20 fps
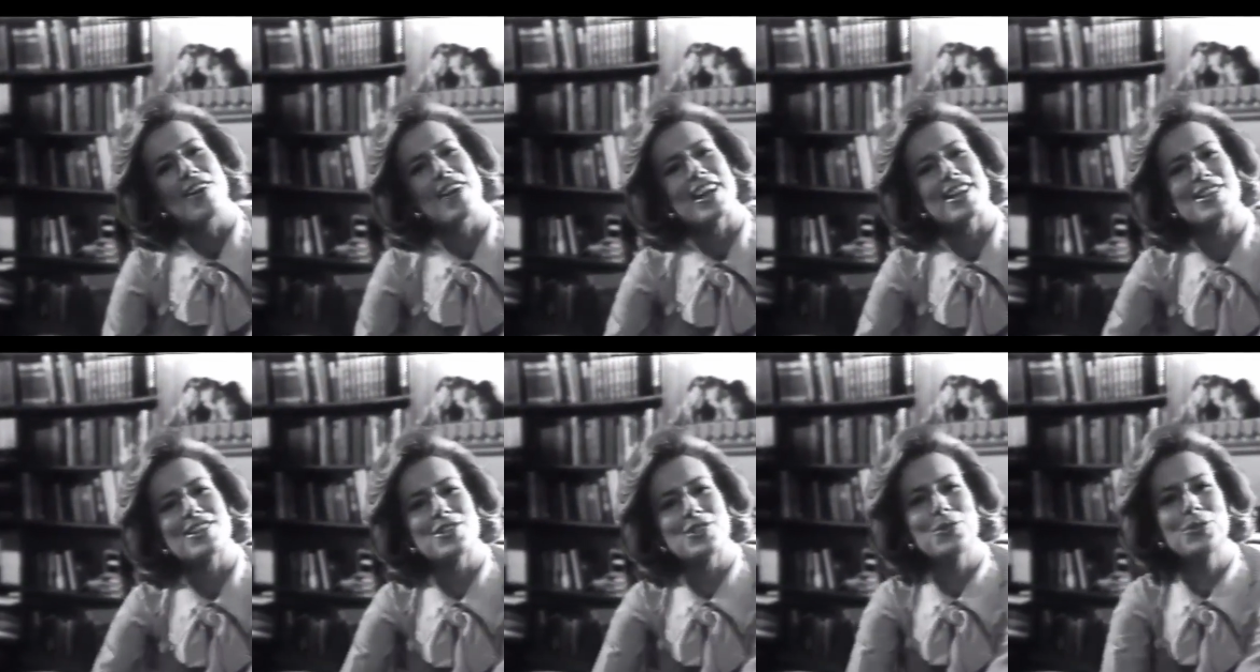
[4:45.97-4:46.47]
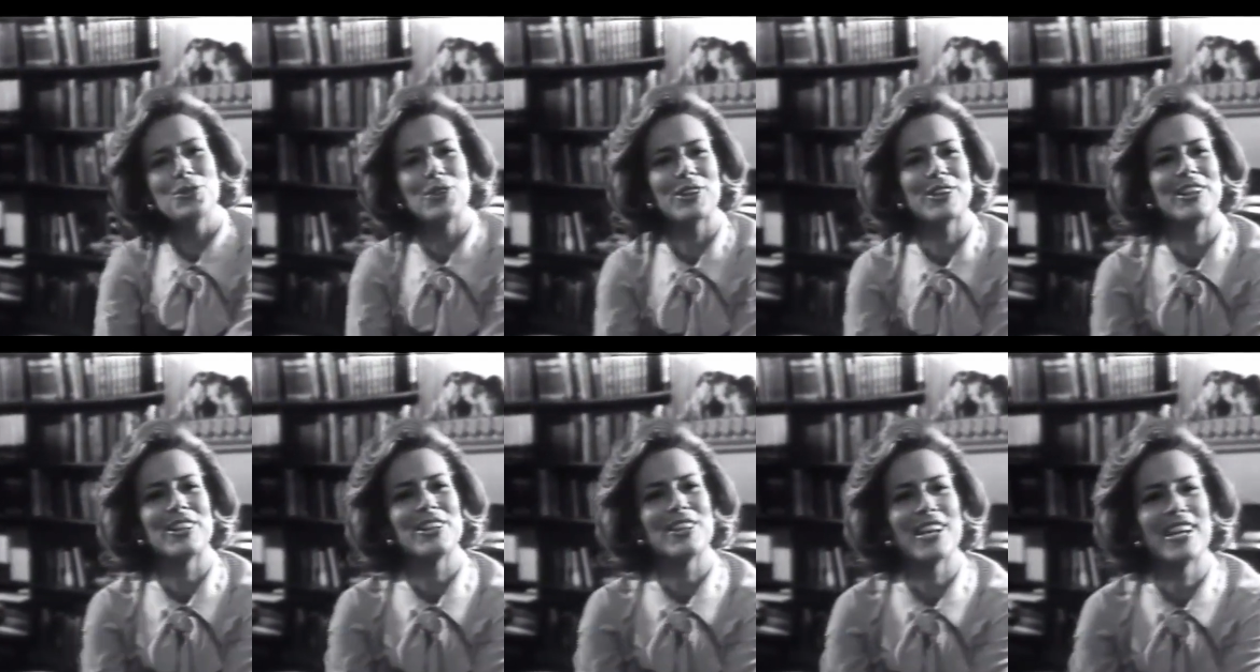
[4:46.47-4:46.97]
our age soon
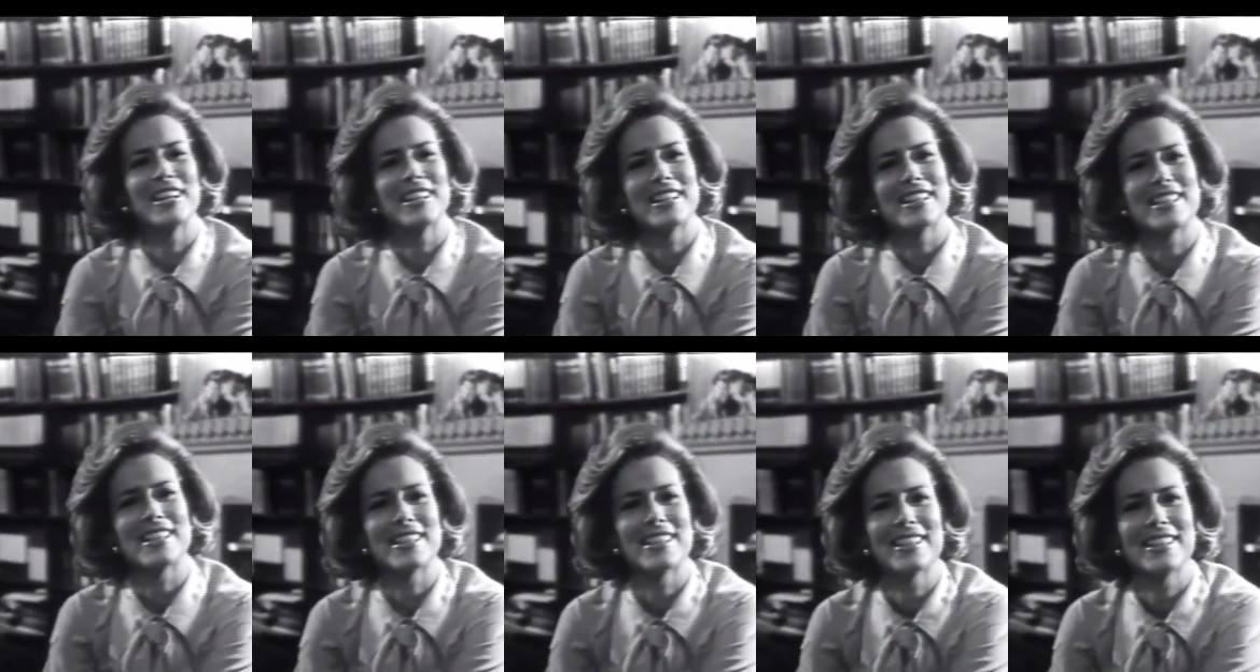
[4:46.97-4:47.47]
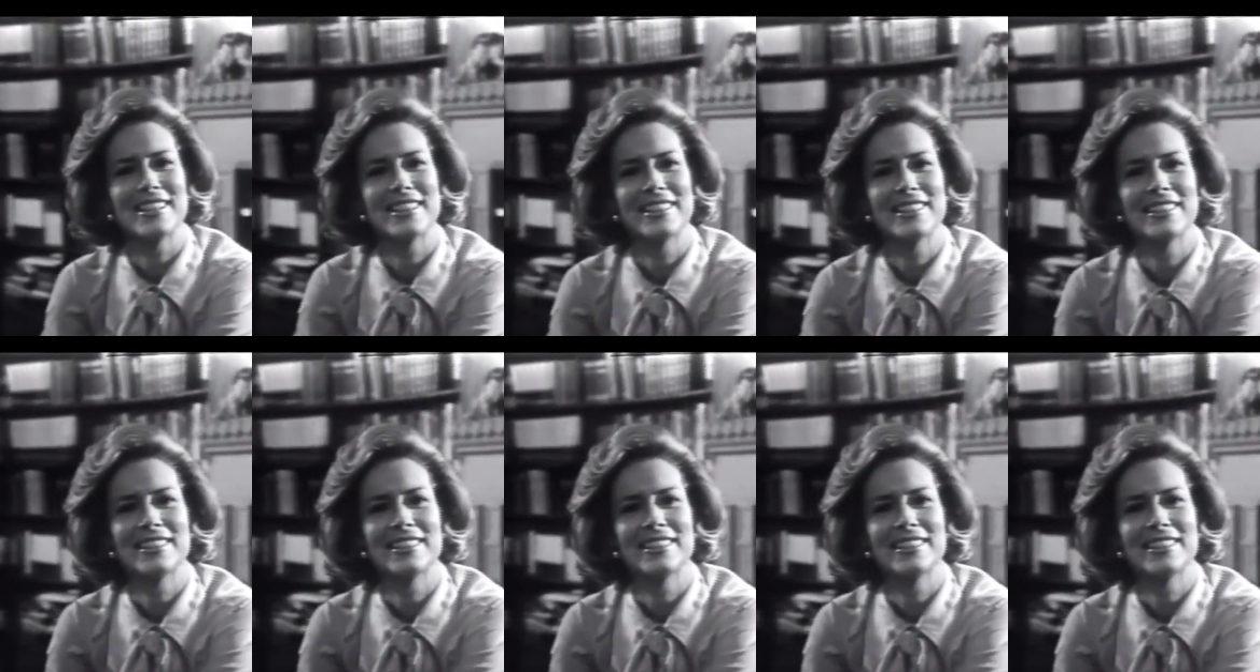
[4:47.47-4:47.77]
look their youngest.